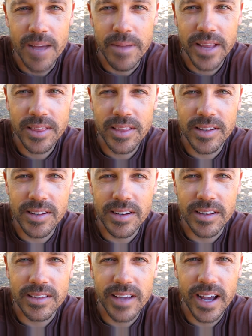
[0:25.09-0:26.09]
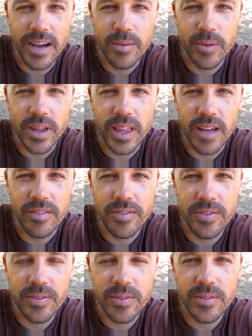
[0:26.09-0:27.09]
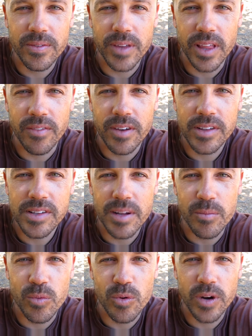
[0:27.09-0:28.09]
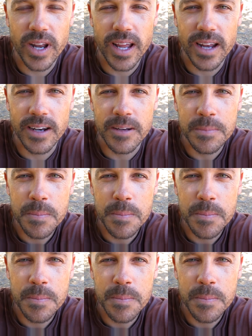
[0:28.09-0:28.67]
I'm at this little town where they've got some water and